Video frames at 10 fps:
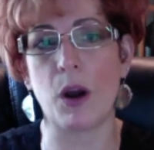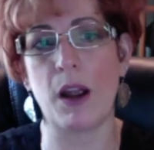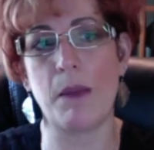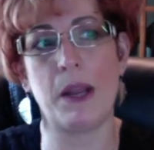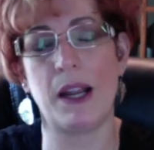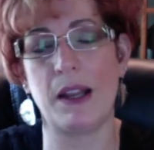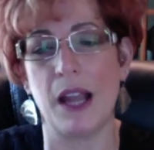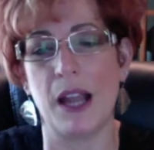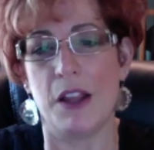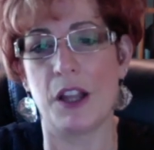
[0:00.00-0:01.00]
I mean,
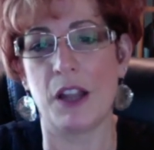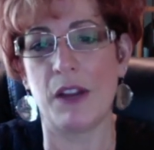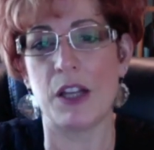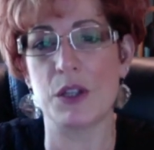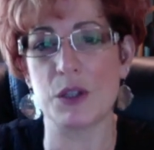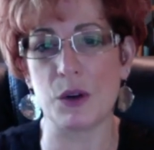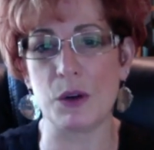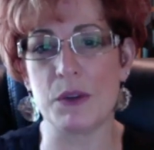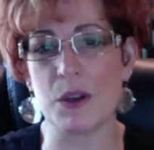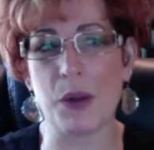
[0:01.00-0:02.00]
the convenience store
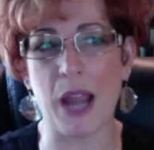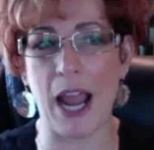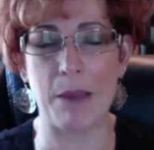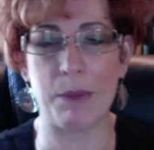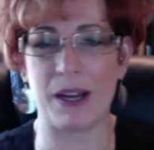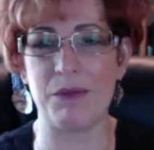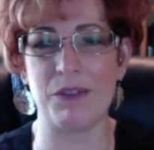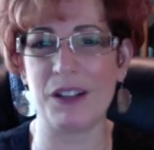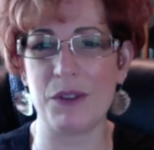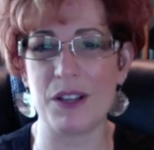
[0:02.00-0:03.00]
was okay, but it
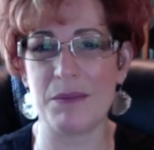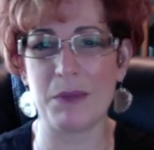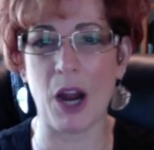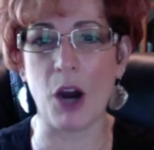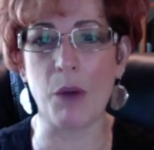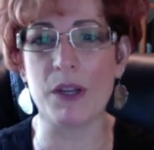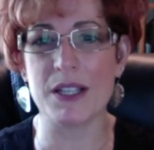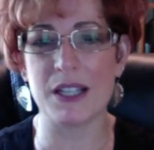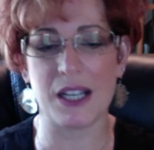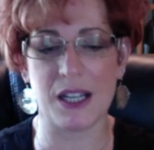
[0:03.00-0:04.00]
really was, my heart
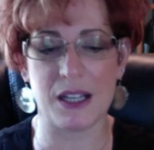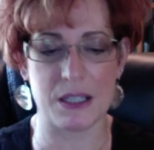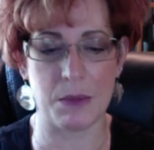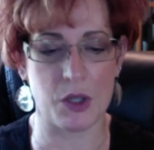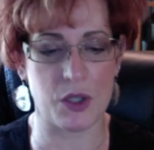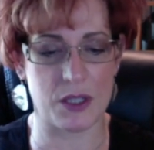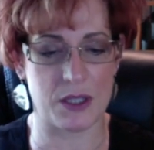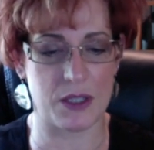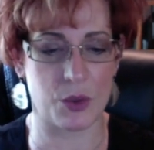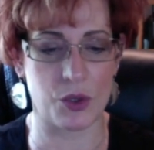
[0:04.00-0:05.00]
wasn't in it as much as the
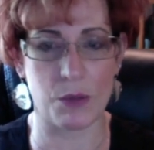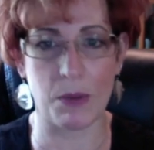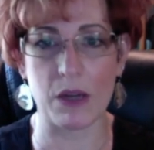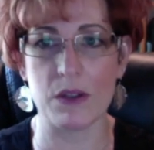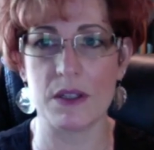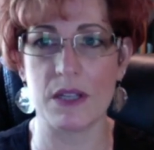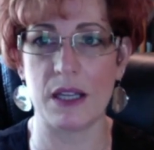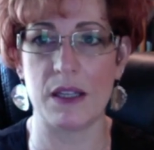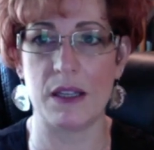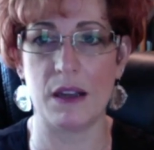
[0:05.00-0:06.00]
short-term rentals,
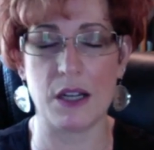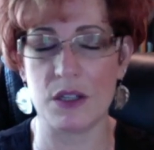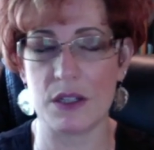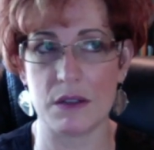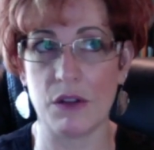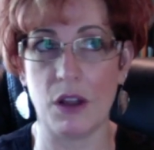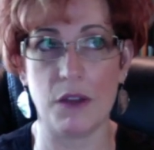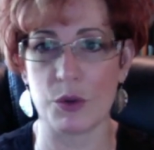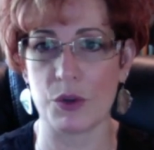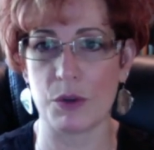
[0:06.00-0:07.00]
and I just love
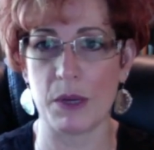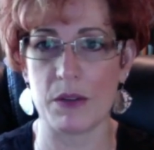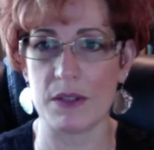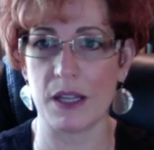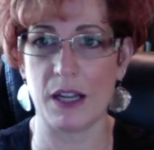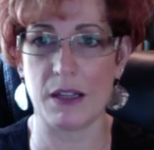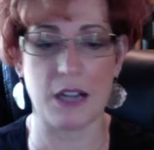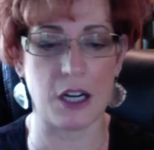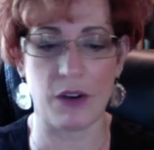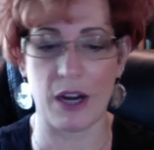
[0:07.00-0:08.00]
short-term rentals. I like
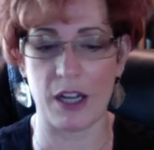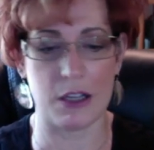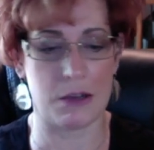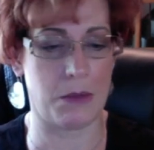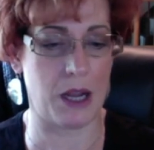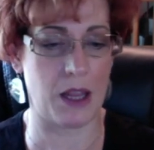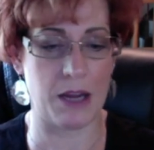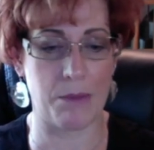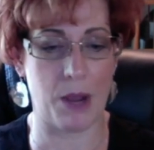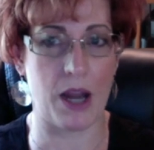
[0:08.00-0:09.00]
decorating them. I like
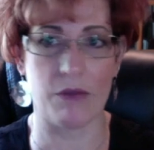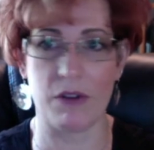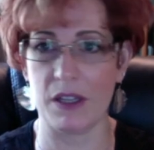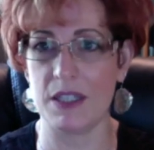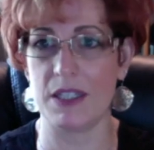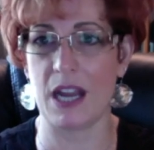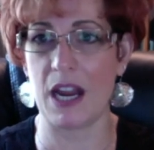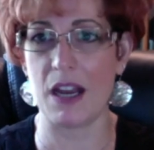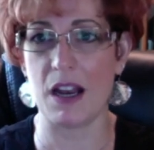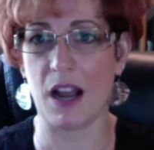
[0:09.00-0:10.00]
buying real
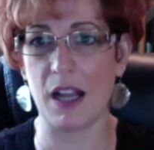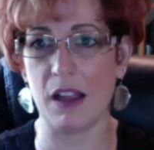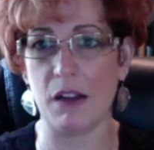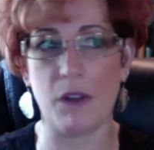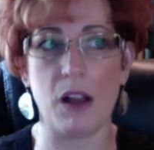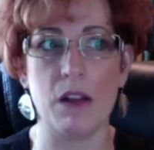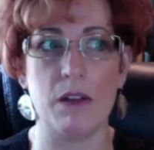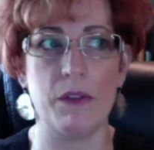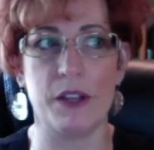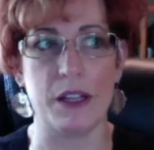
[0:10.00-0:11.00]
estate. I love all of
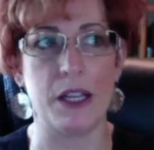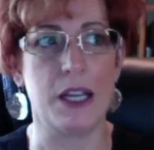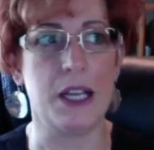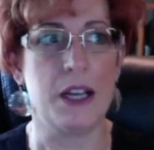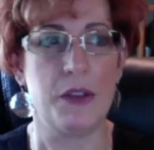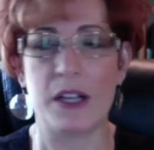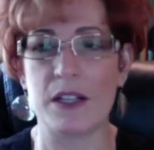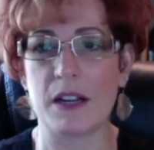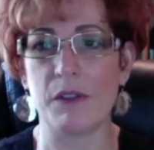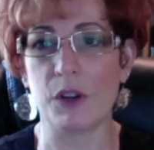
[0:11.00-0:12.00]
the things
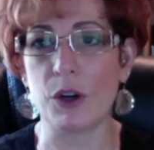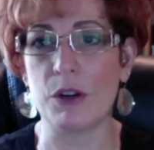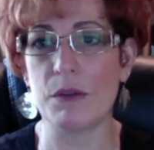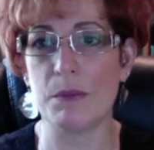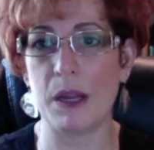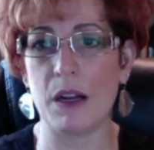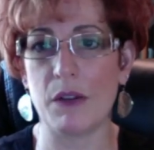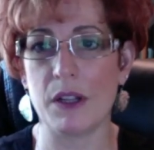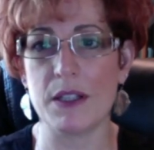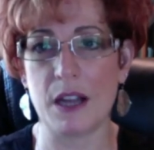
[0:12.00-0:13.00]
I've learned being a
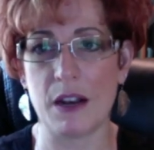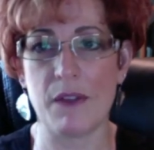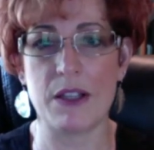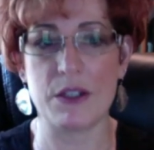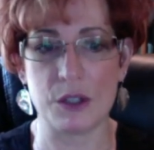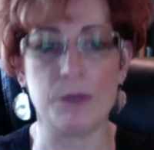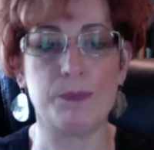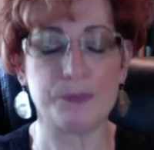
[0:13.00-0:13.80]
real estate investor.